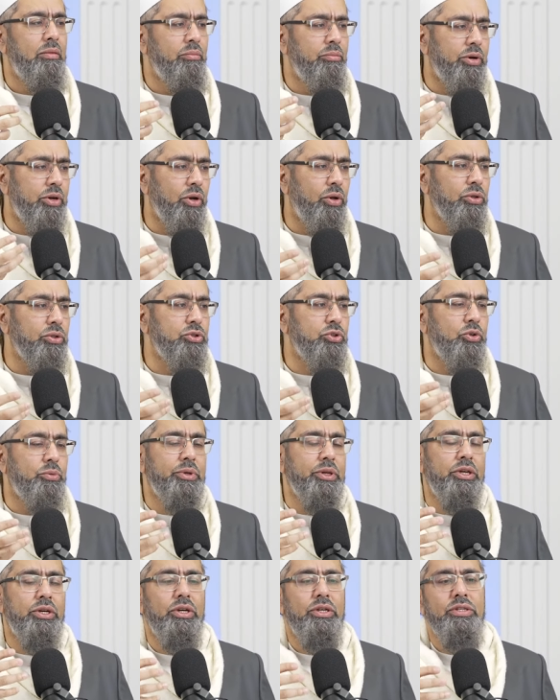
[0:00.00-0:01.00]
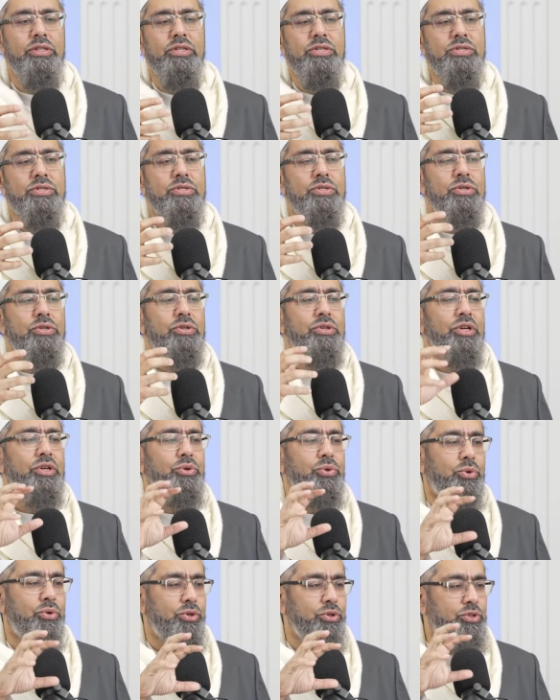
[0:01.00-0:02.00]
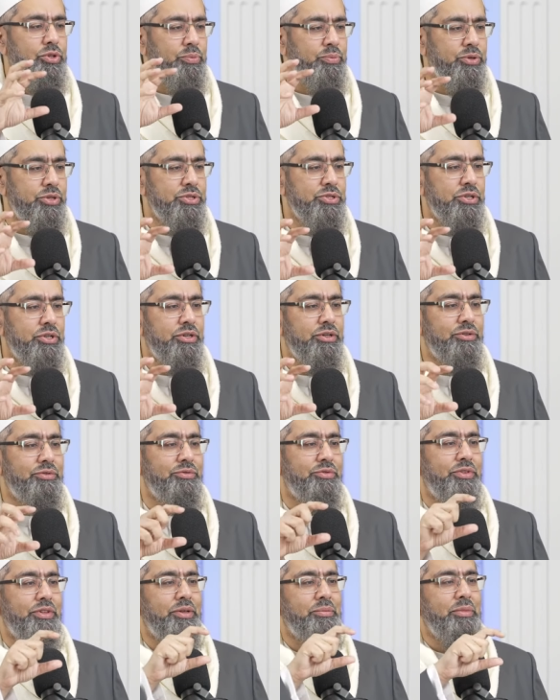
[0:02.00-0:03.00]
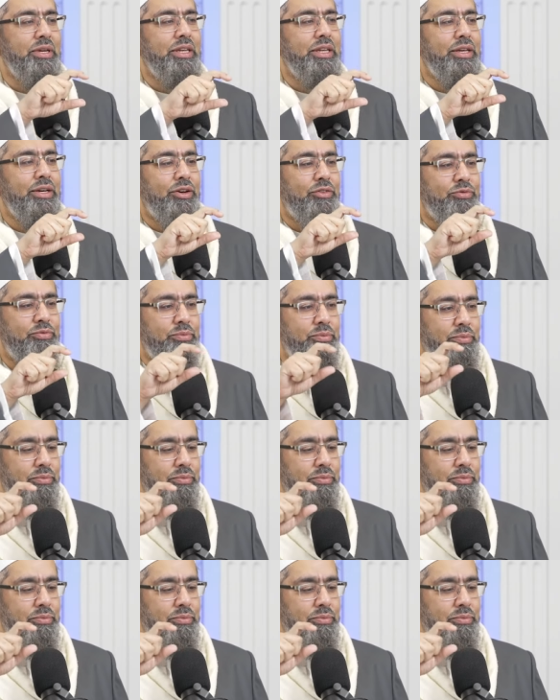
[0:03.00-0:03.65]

but also because in order to preserve the meaning of